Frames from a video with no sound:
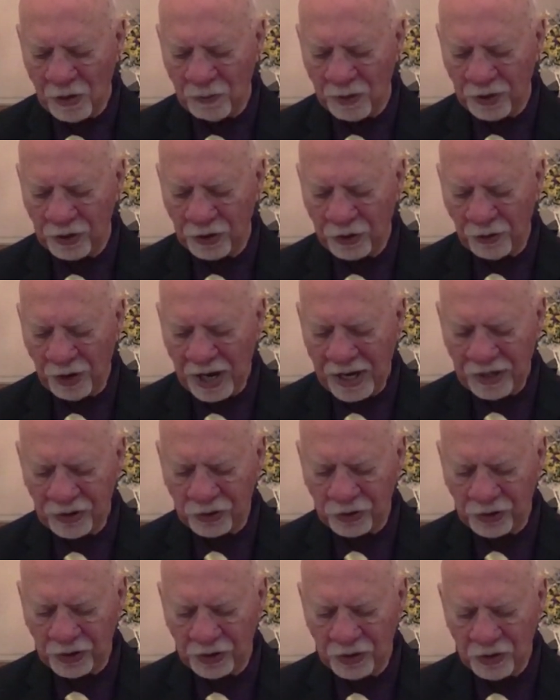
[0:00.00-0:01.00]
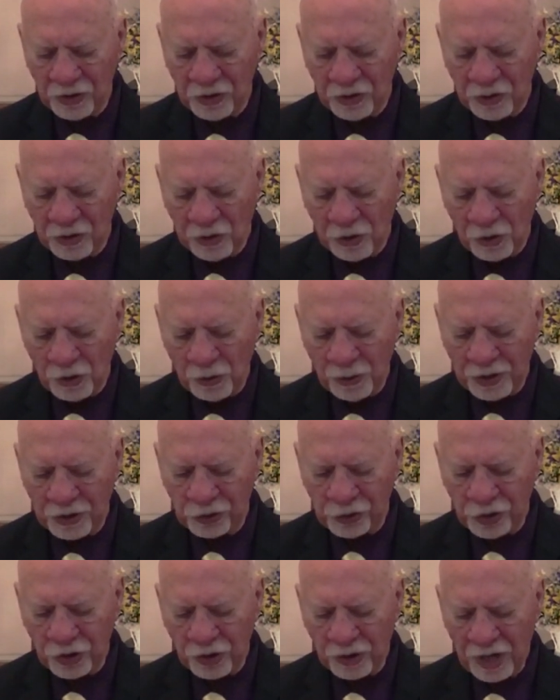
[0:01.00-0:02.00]
When Christ who
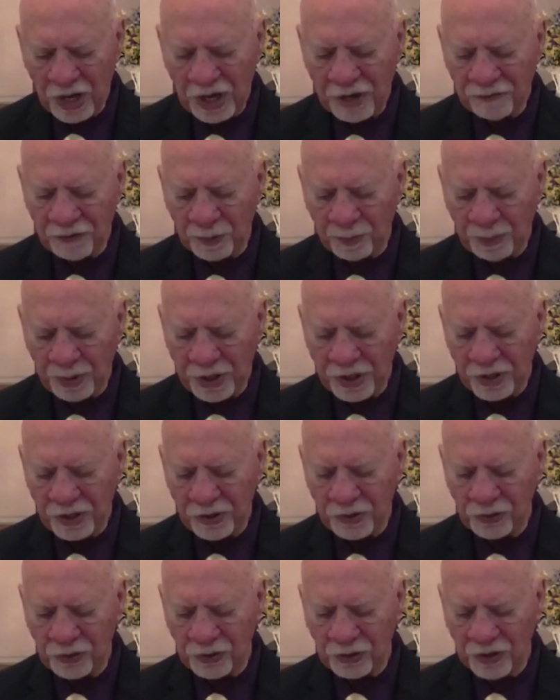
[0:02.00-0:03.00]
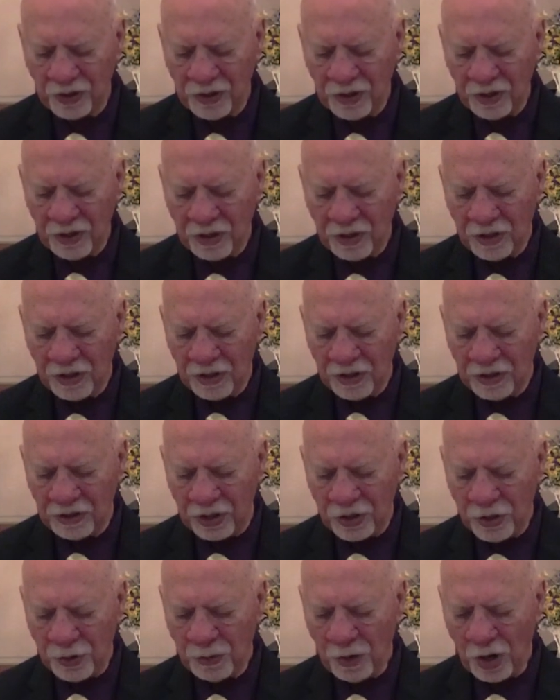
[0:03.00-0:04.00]
is your life, appears,
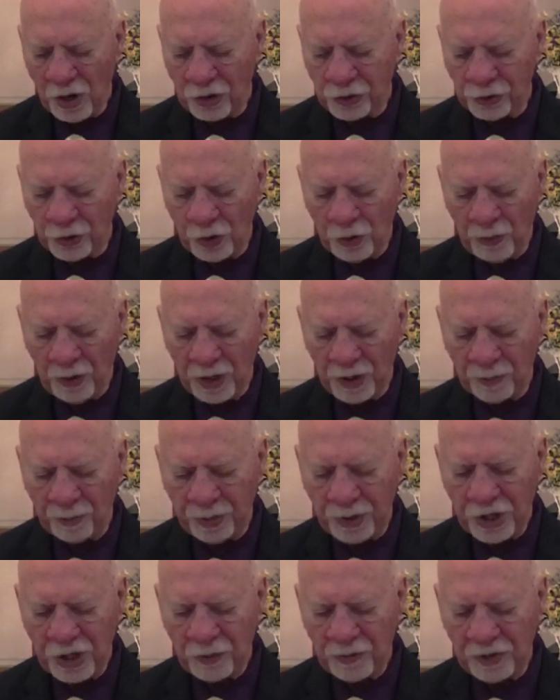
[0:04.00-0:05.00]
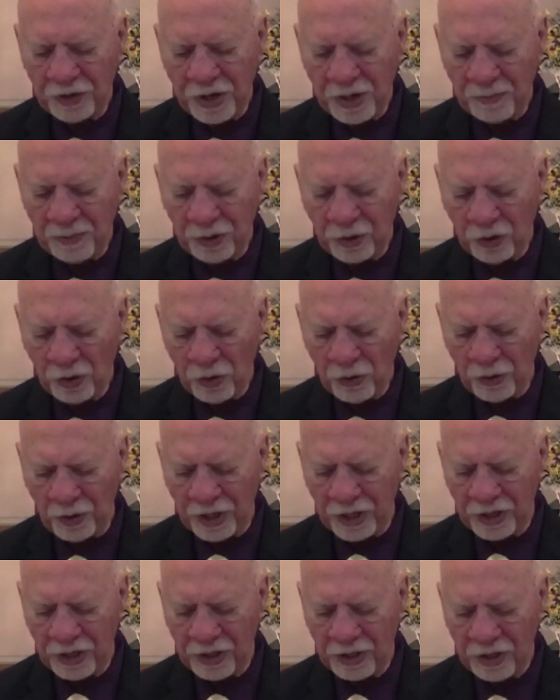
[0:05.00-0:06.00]
then you also will appear with him in
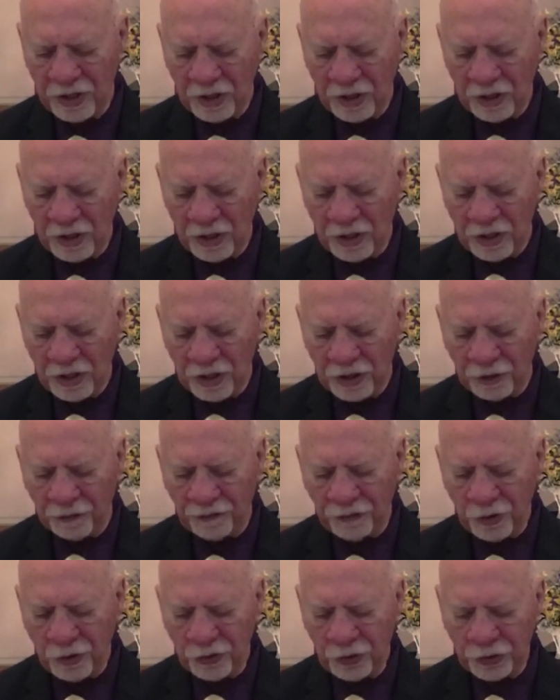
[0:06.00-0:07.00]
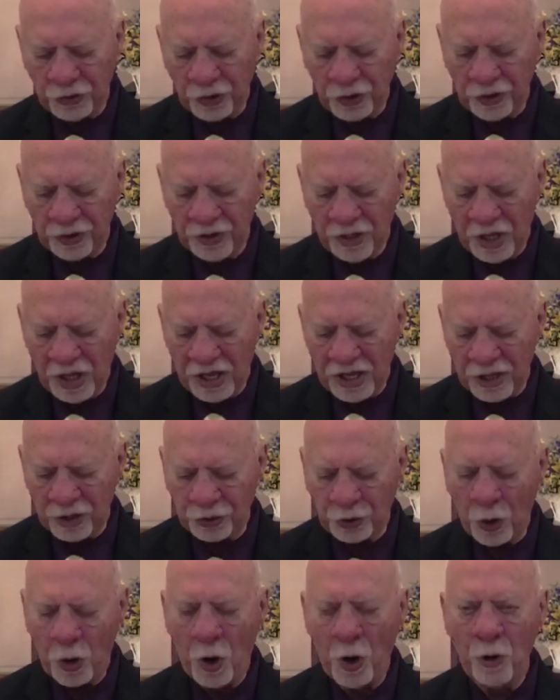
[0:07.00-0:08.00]
glory. The future is
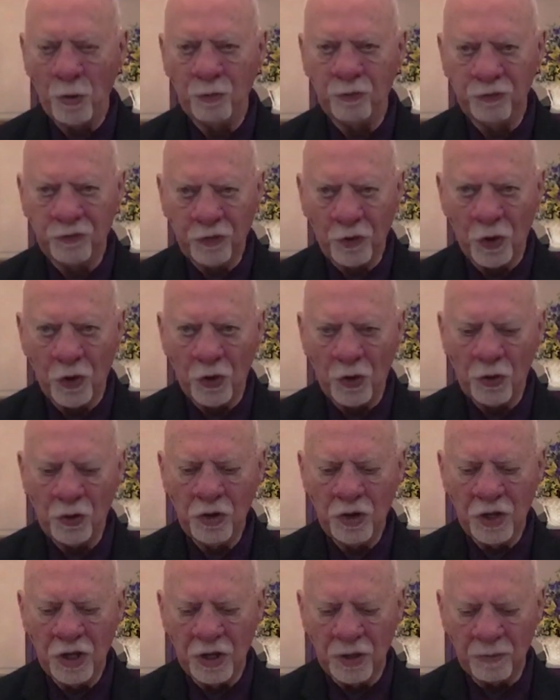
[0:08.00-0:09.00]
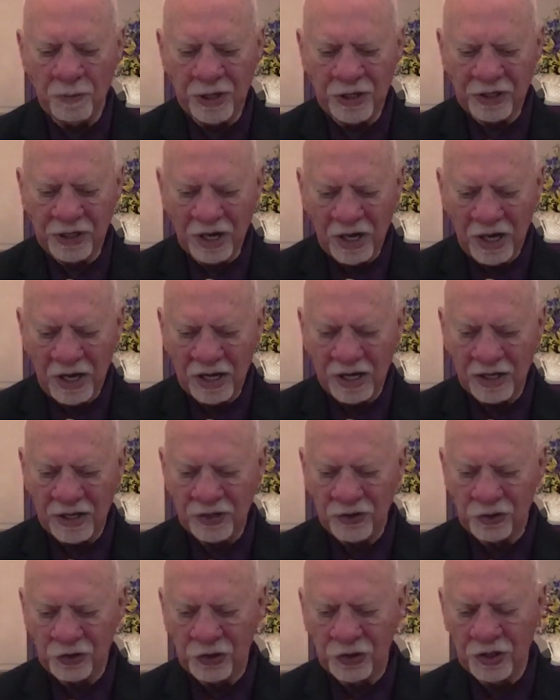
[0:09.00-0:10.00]
hopeful
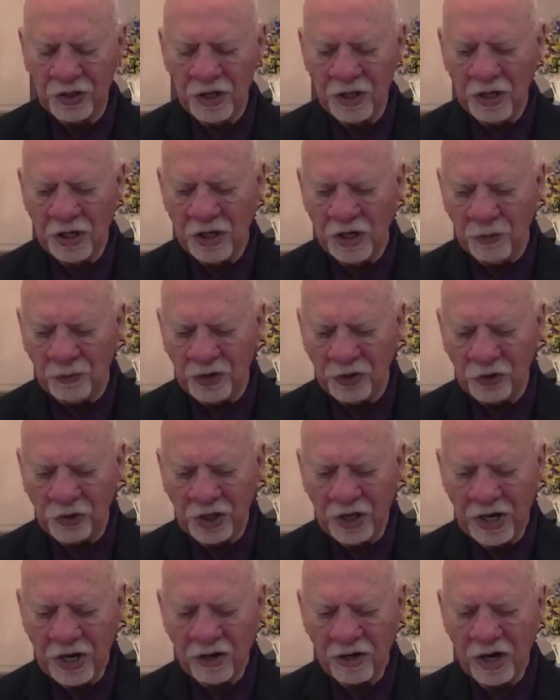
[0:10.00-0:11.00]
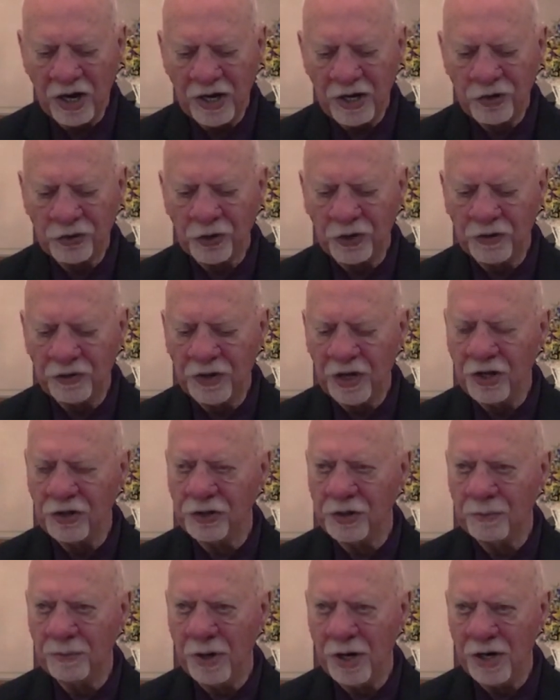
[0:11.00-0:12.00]
because we set our hearts on things
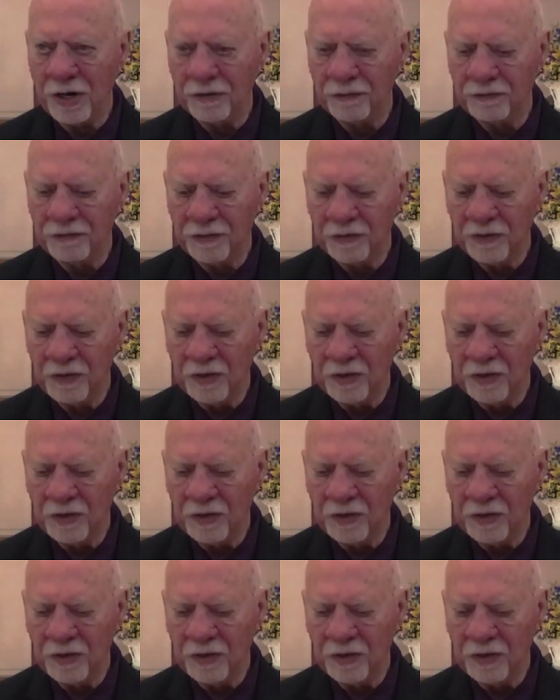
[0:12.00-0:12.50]
above.